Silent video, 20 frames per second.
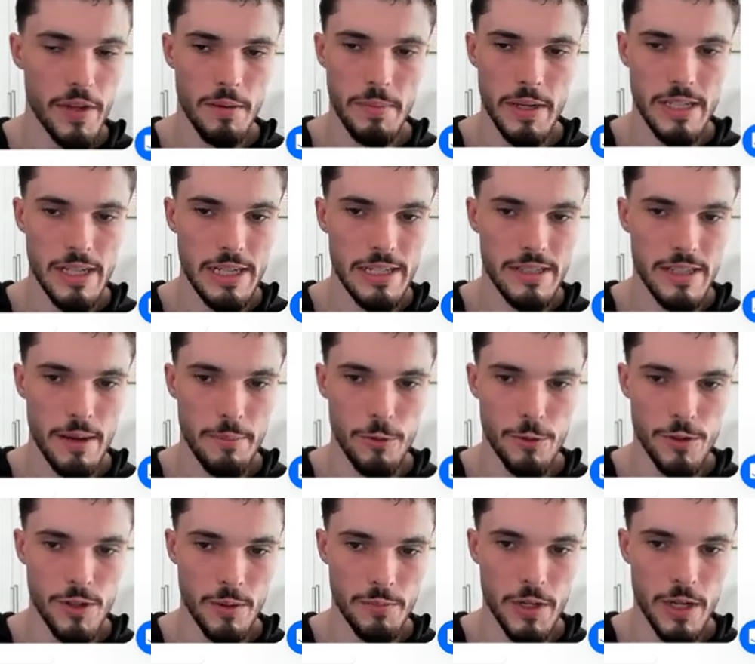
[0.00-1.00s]
basically
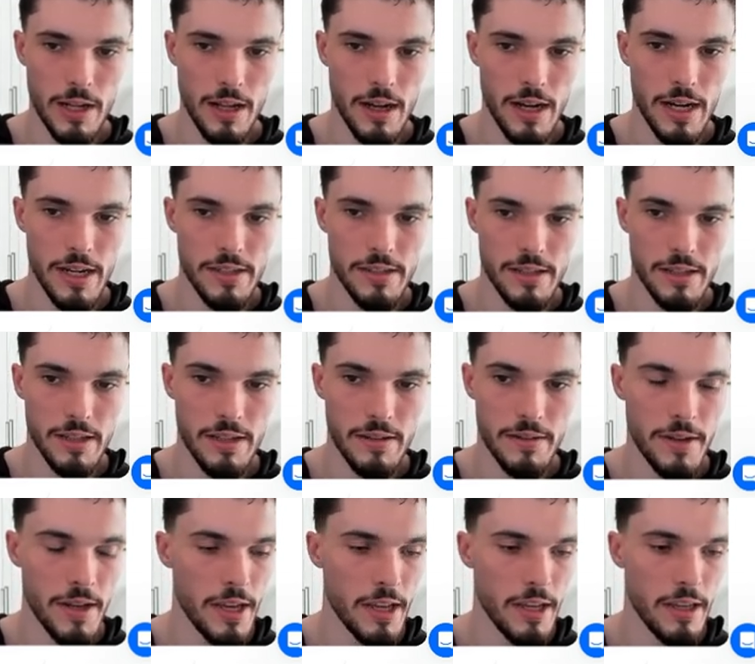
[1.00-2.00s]
separate subject lines
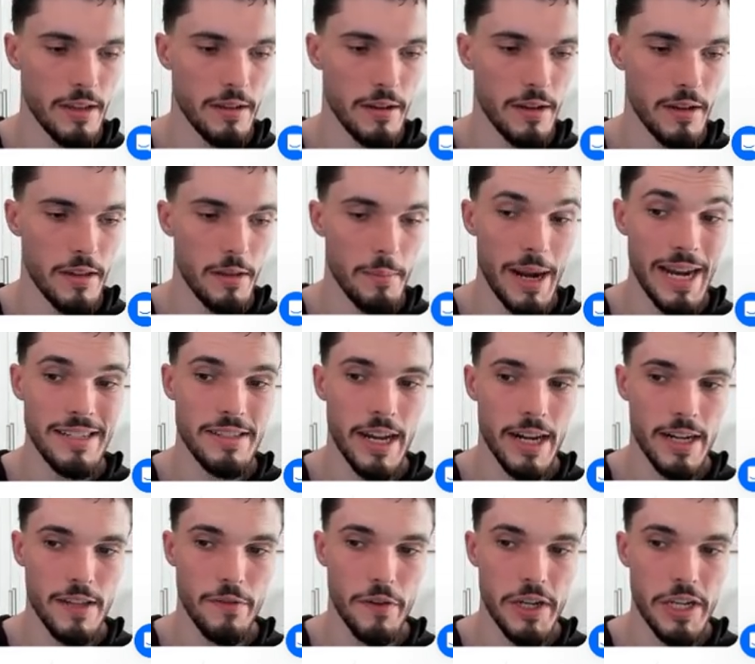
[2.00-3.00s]
and the main
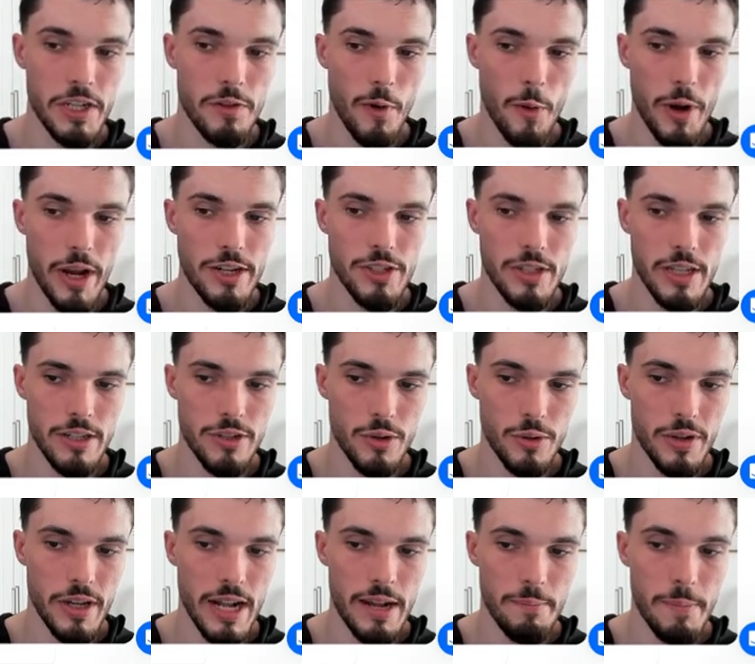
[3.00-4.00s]
text for each variation, and so
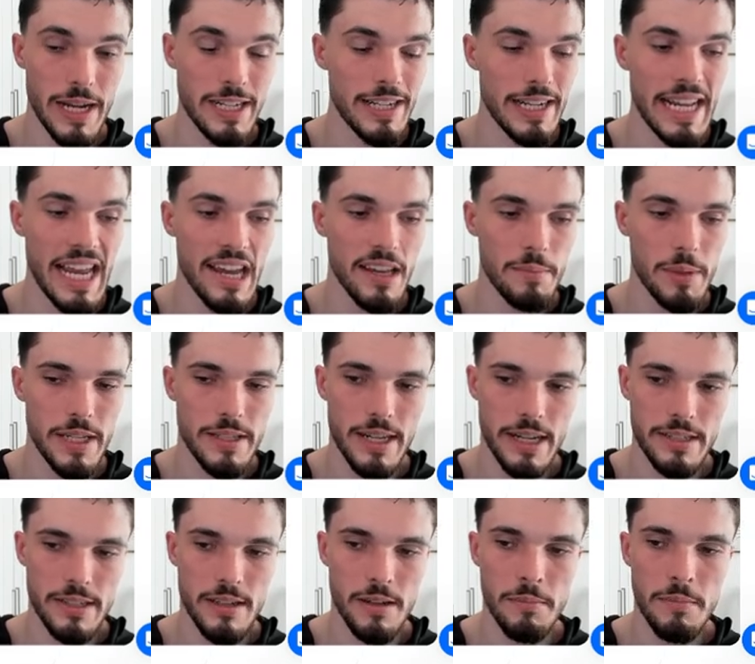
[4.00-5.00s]
you can basically A/B
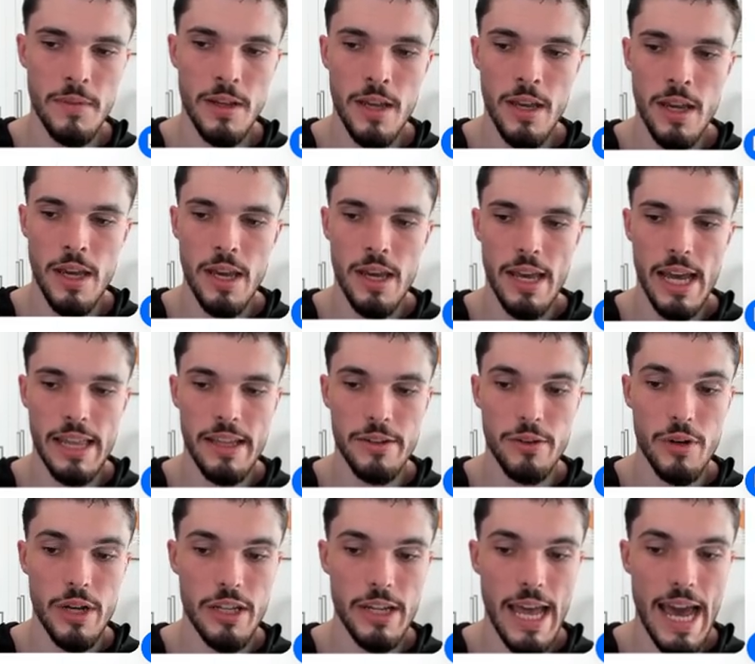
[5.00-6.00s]
test them, and then
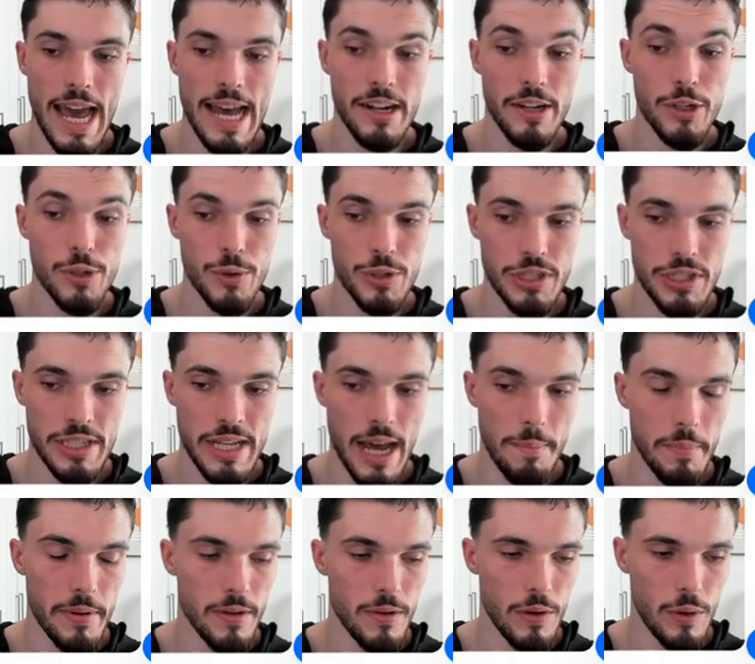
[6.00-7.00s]
you can add a new
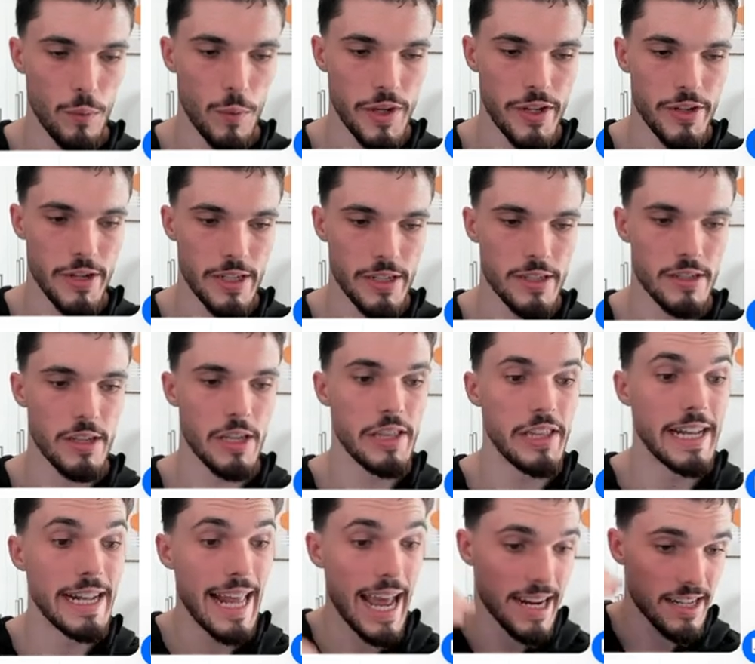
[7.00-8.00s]
step, which is
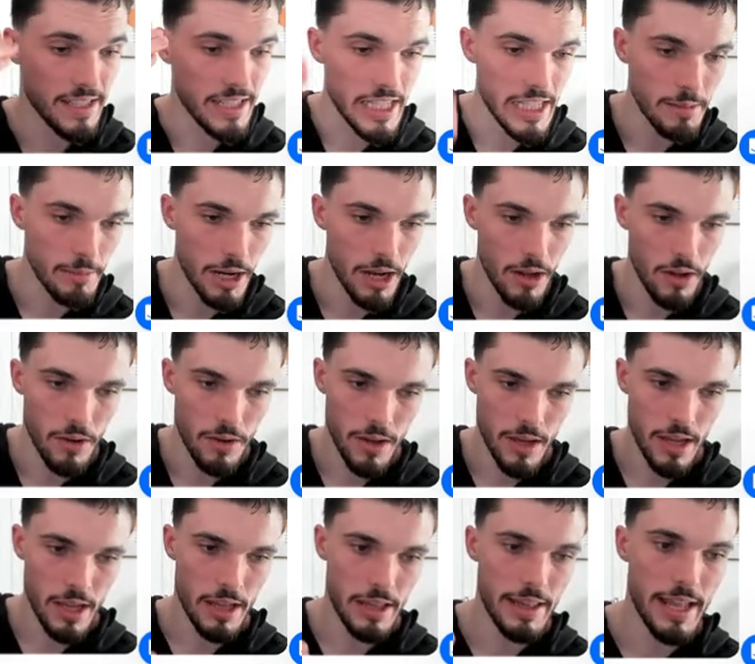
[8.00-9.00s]
the next email
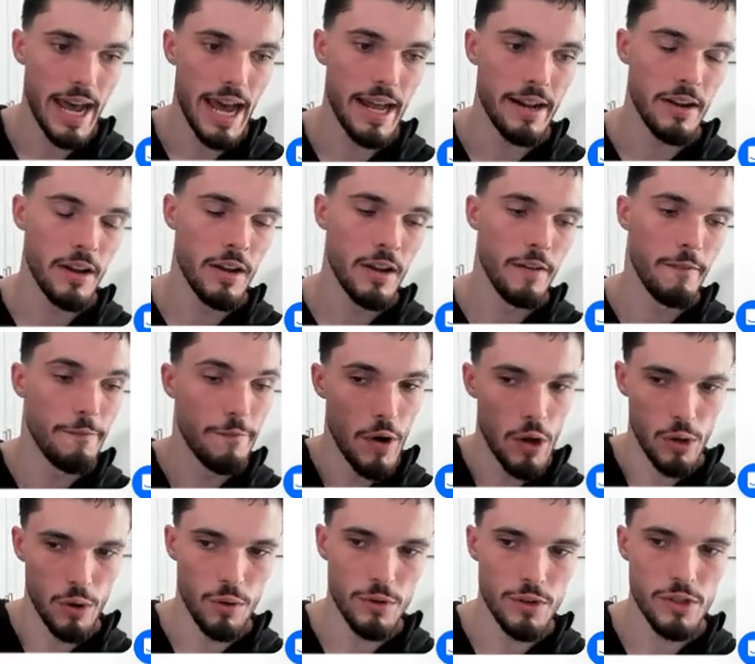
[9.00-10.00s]
that
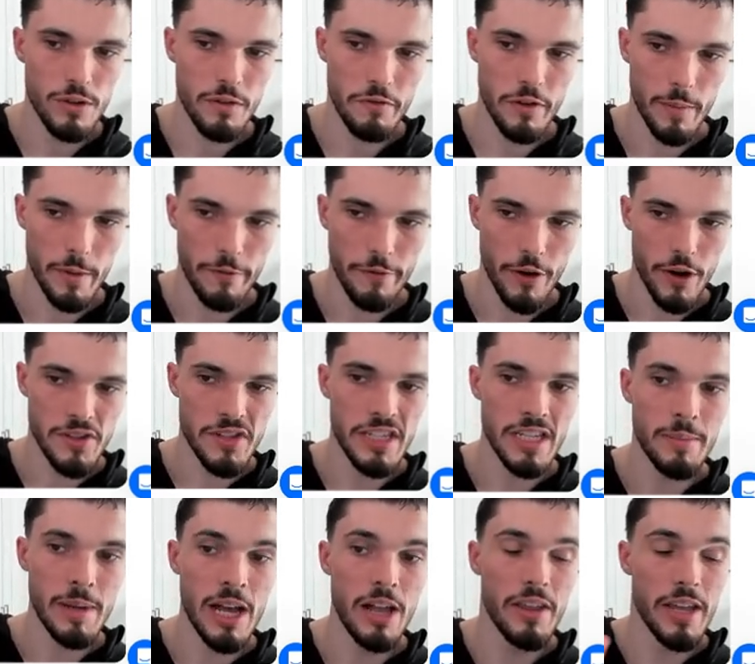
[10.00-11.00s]
follows from the first
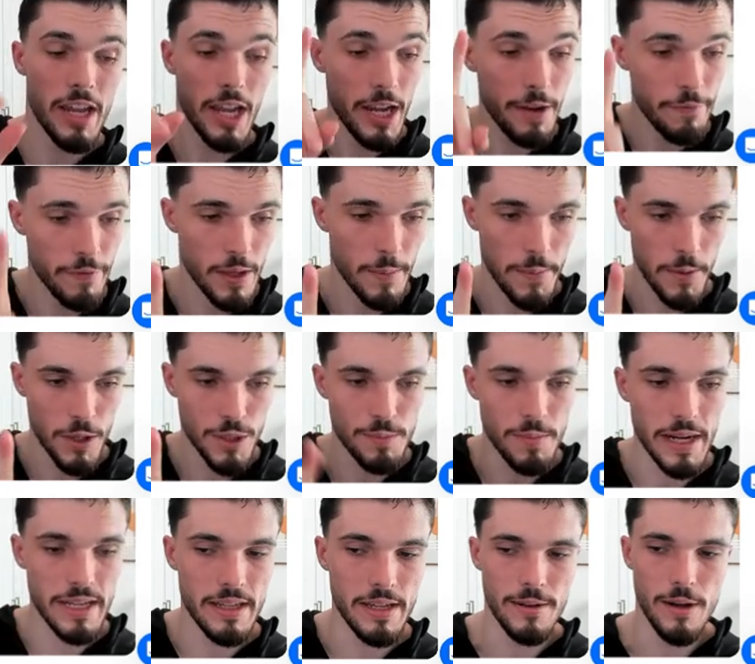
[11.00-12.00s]
email if the
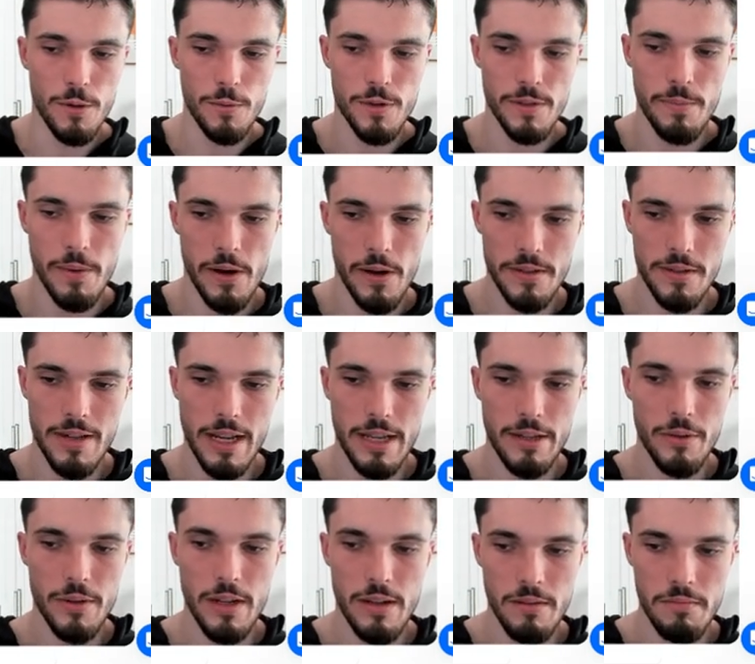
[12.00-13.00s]
prospect did not respond.
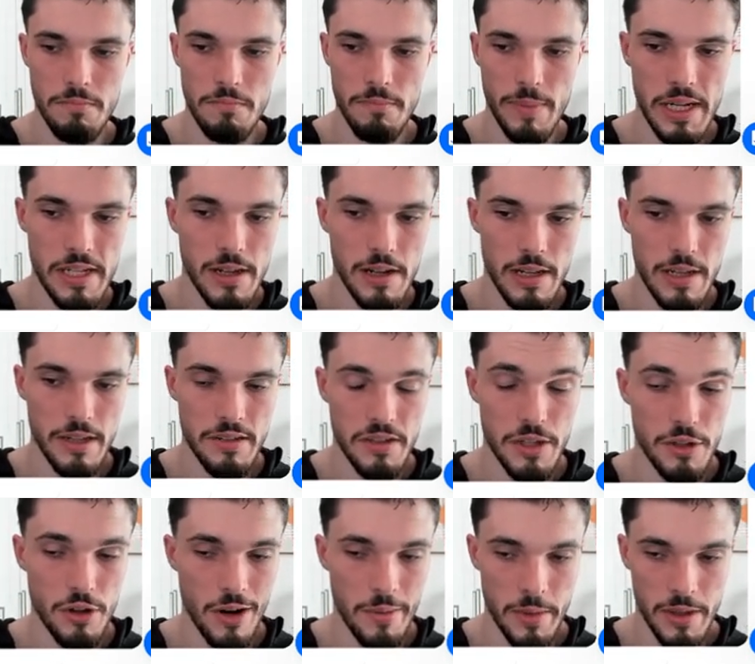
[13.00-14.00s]
And you can basically
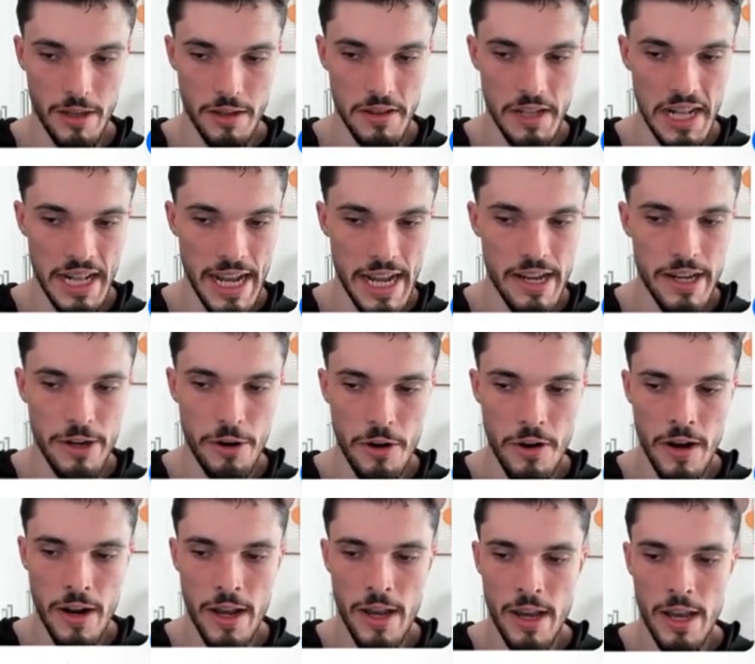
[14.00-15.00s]
determine the delay here.